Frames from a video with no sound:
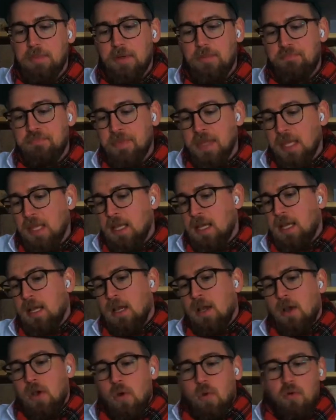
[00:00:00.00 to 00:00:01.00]
But
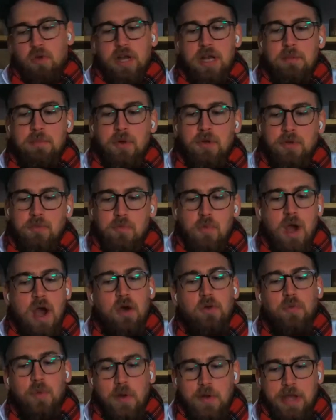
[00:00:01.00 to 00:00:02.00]
we're in the modern
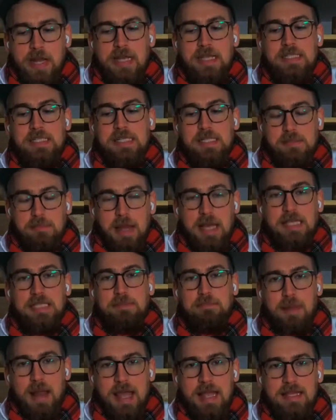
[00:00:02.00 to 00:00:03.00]
world, we can
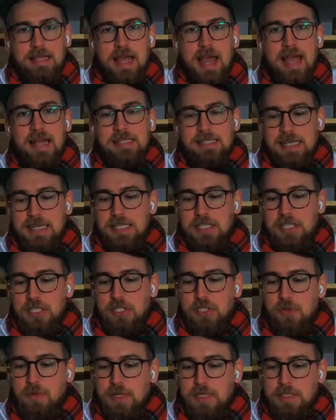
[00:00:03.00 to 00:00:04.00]
explain that. It's easier
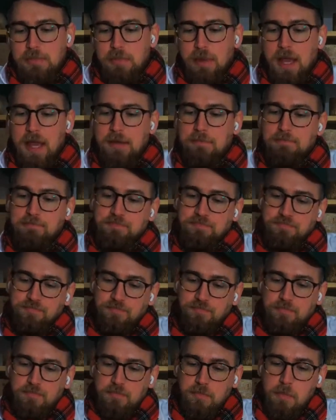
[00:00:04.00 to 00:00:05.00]
to explain.
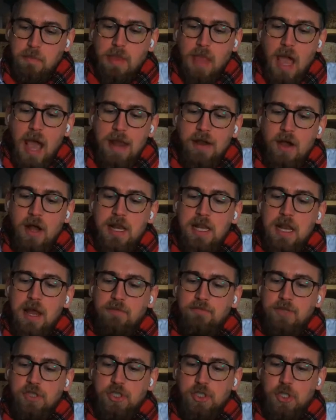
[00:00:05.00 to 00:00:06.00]
And I
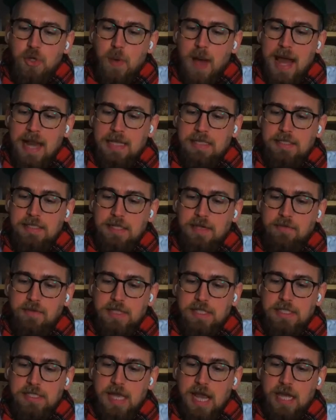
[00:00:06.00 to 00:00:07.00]
love the duality of
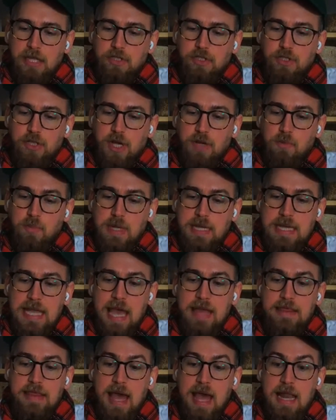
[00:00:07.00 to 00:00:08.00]
this texture. We
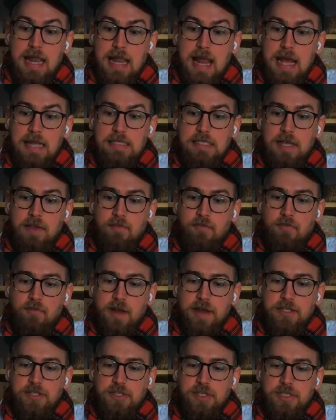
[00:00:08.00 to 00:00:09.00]
get that lactic
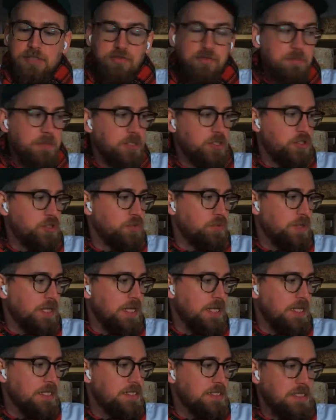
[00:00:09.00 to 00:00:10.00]
freshness from the
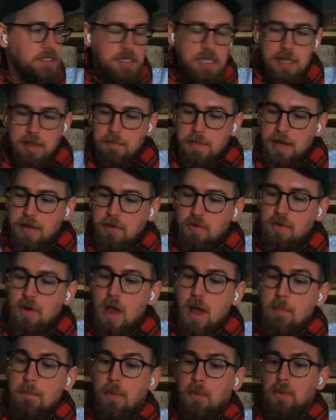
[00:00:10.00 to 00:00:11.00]
chalkiness that's in the middle,
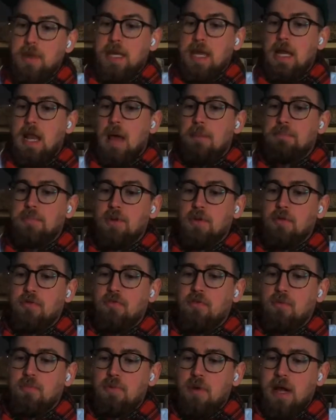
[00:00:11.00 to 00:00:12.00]
but we get that
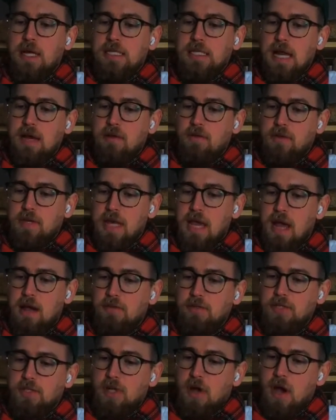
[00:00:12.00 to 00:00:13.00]
beautiful breakdown on the
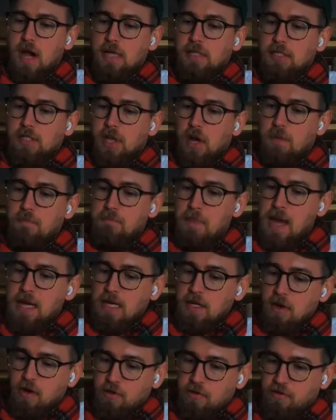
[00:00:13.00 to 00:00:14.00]
outside. So made
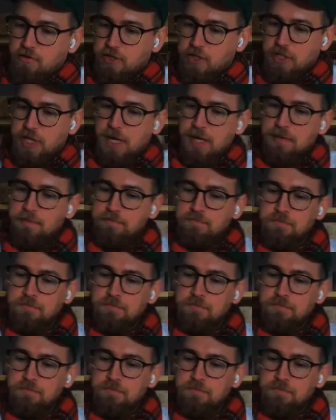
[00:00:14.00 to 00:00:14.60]
in Oxfordshire.